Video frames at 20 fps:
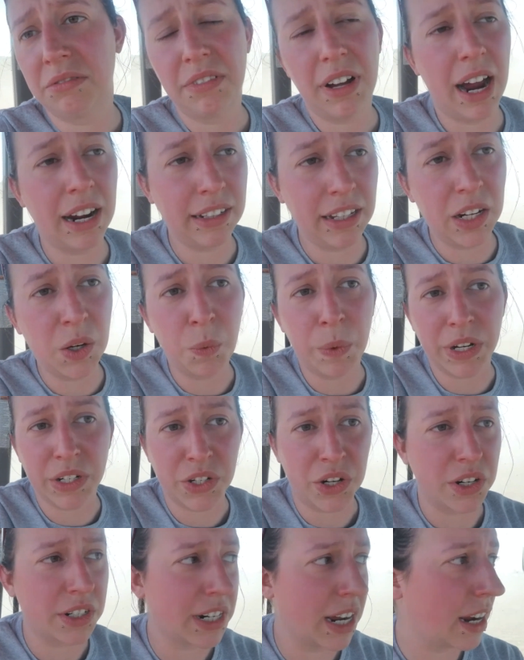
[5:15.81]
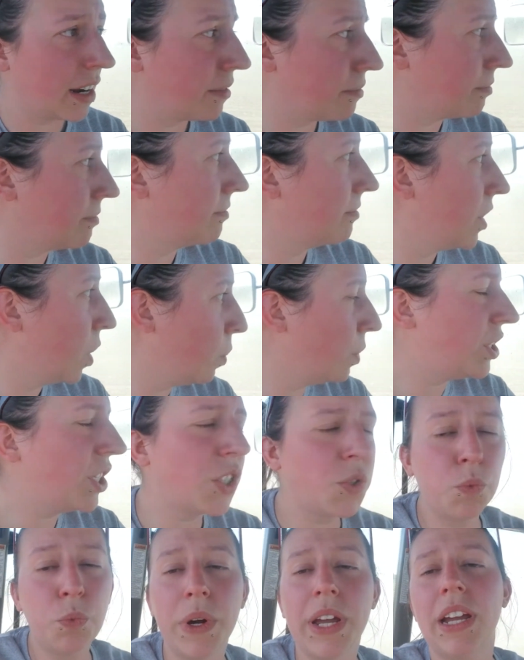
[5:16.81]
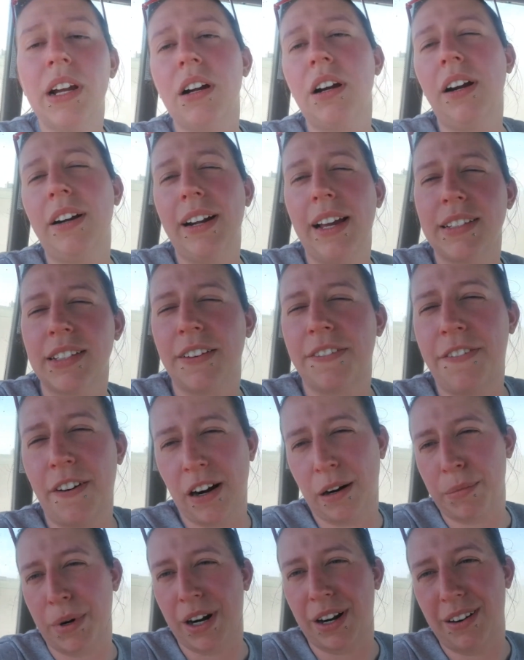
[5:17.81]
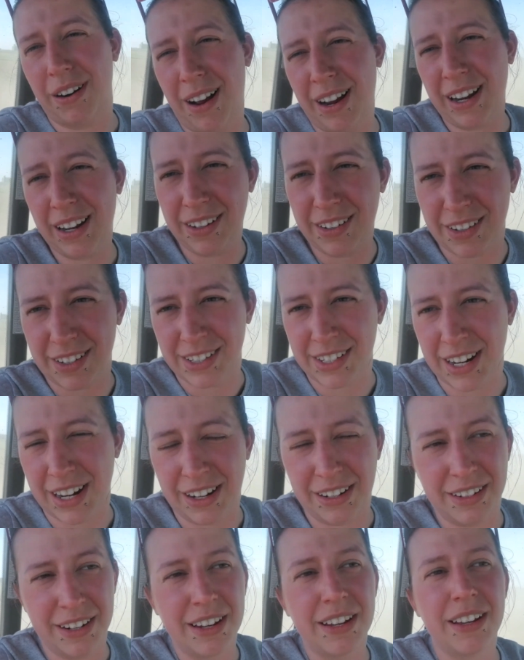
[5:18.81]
I like winter time, which is weird as a farmer. I understand.